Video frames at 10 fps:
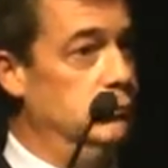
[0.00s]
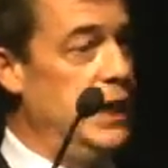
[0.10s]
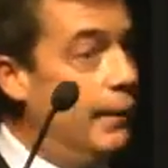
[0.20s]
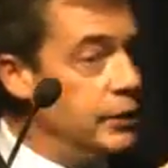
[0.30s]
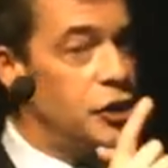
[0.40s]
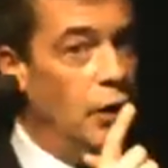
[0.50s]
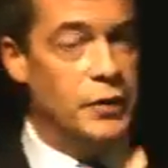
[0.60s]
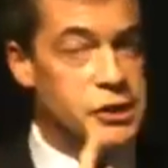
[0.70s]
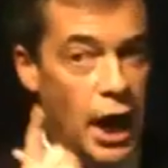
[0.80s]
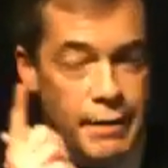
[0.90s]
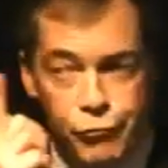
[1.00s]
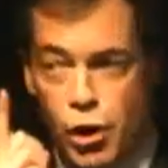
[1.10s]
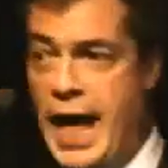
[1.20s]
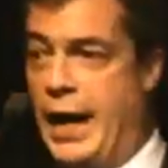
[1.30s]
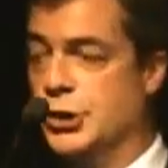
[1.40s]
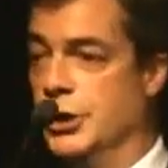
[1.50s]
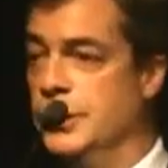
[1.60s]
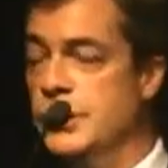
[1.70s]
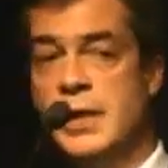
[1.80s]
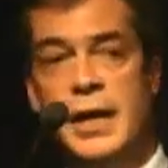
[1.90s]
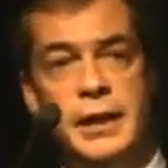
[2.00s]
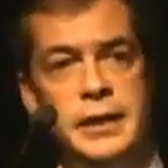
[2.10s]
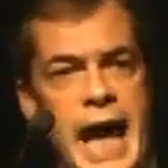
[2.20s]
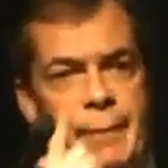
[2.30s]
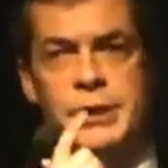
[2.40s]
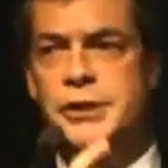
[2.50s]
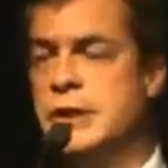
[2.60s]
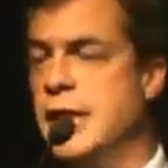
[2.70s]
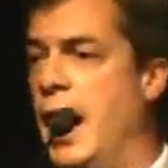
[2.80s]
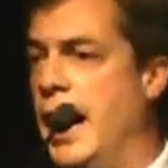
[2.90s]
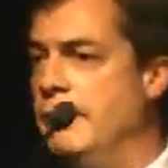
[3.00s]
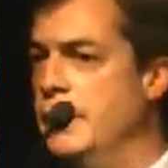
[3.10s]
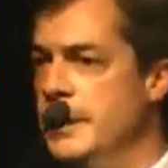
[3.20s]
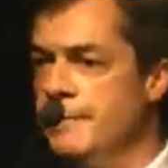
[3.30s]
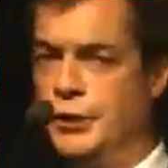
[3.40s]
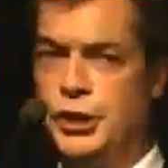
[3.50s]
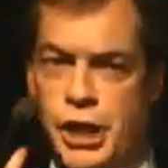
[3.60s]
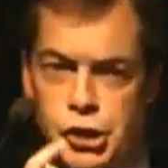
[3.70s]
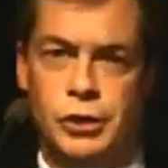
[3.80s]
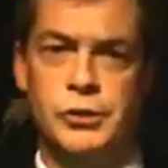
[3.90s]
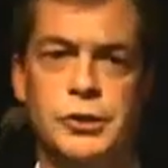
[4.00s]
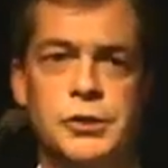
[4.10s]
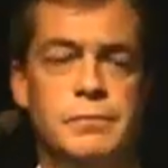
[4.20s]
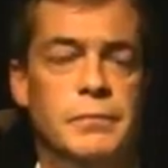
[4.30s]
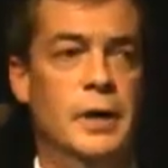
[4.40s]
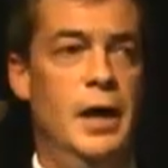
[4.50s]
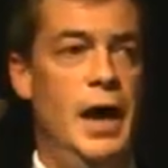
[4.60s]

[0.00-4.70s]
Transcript: Now is not the time for elections. Now is the time for decisions.